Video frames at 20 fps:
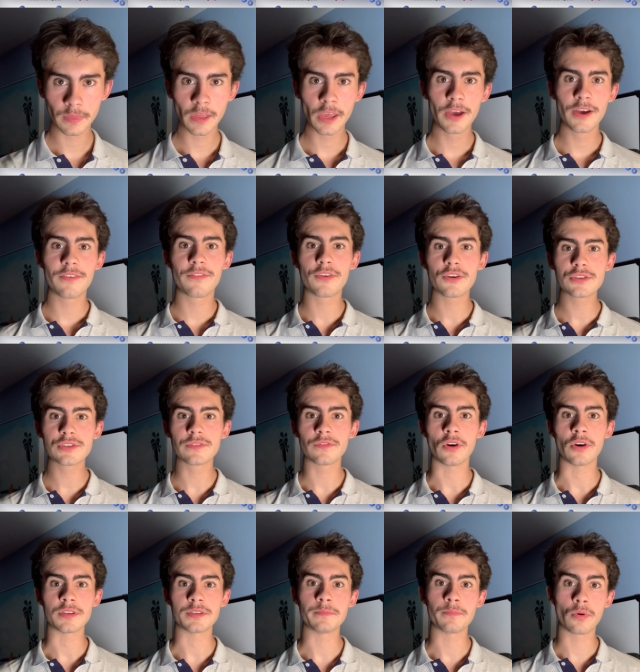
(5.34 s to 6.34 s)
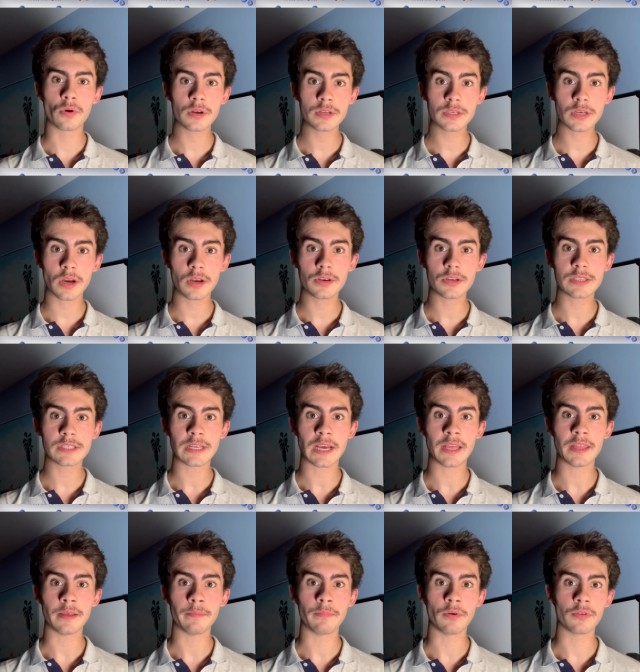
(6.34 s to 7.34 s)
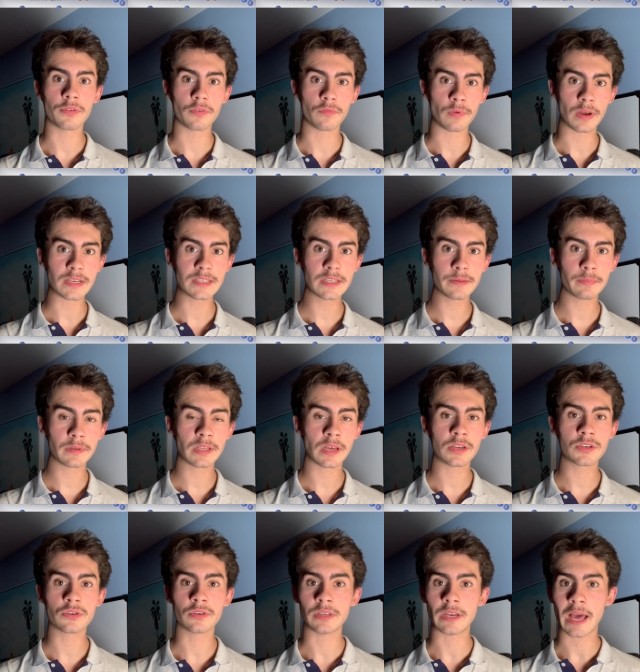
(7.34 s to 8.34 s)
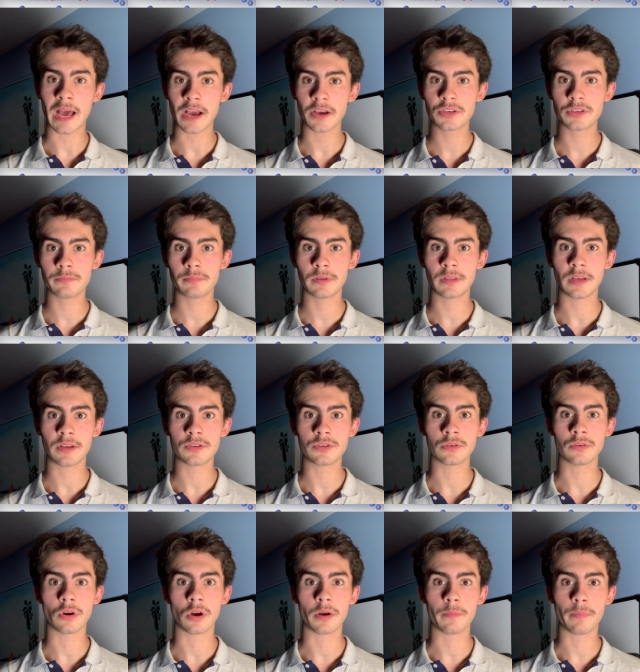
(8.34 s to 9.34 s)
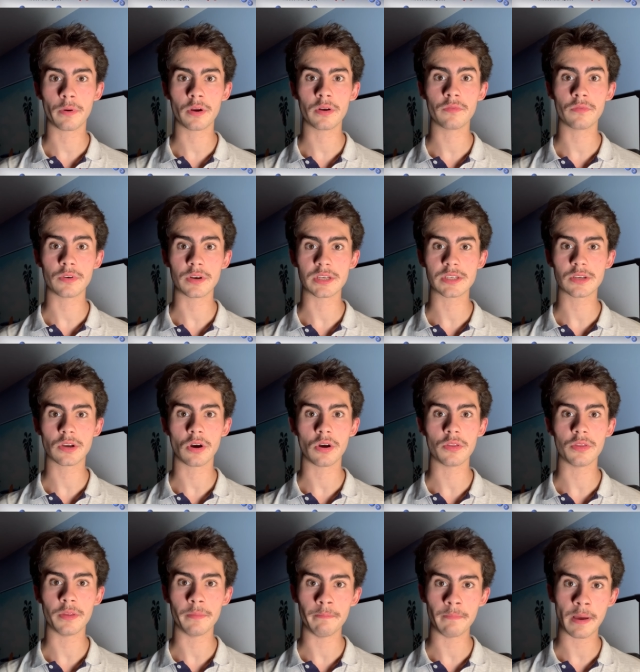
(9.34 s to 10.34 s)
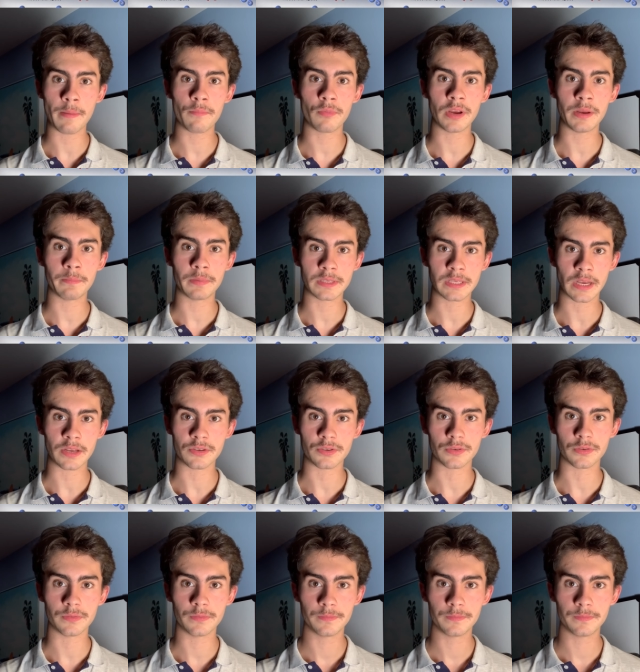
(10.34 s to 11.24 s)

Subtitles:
First of all, it's important to understand that both resting potential and action potential are part of what is called the membrane potential.